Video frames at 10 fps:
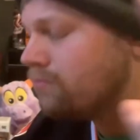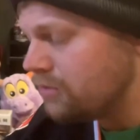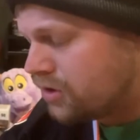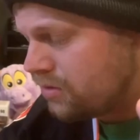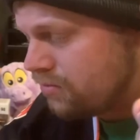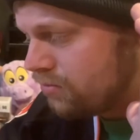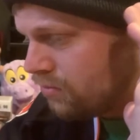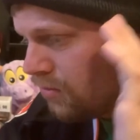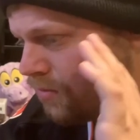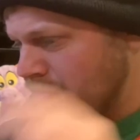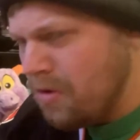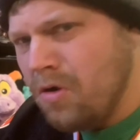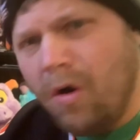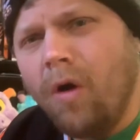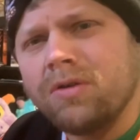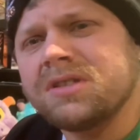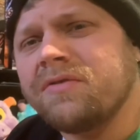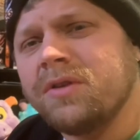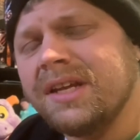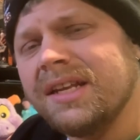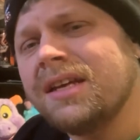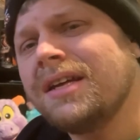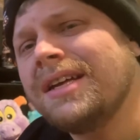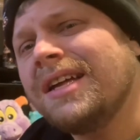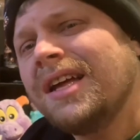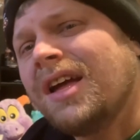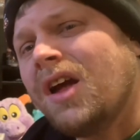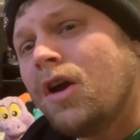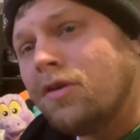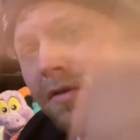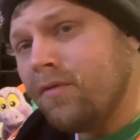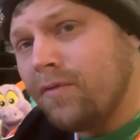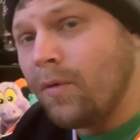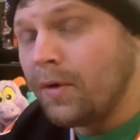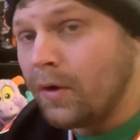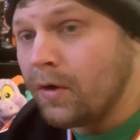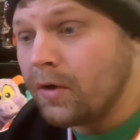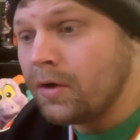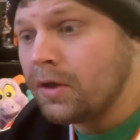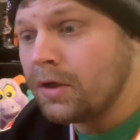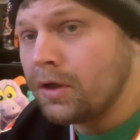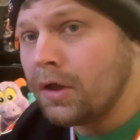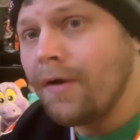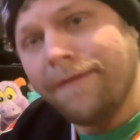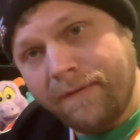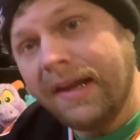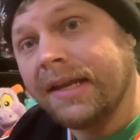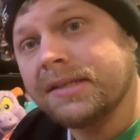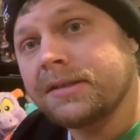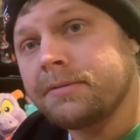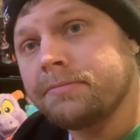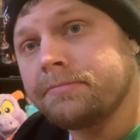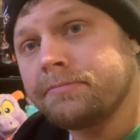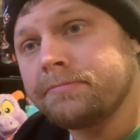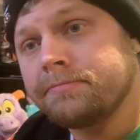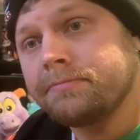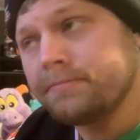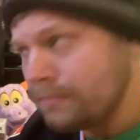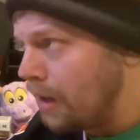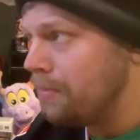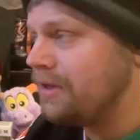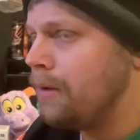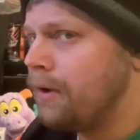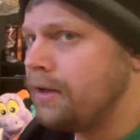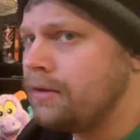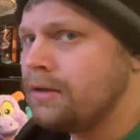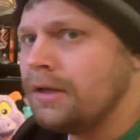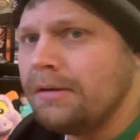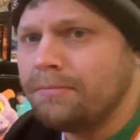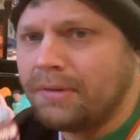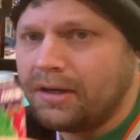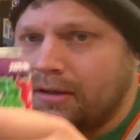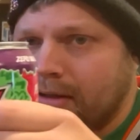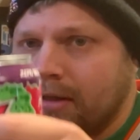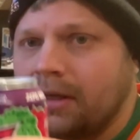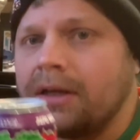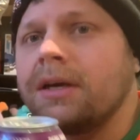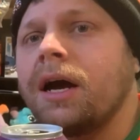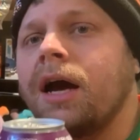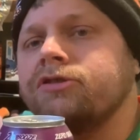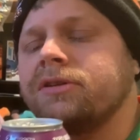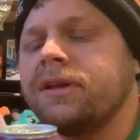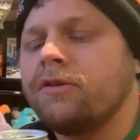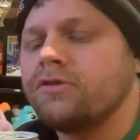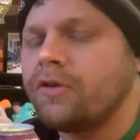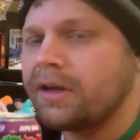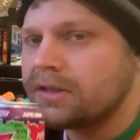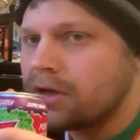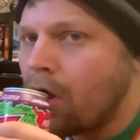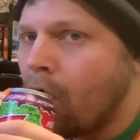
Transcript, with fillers: Just all the stuff you need for your fitness. I'll put it that way. But I drink the energy drinks.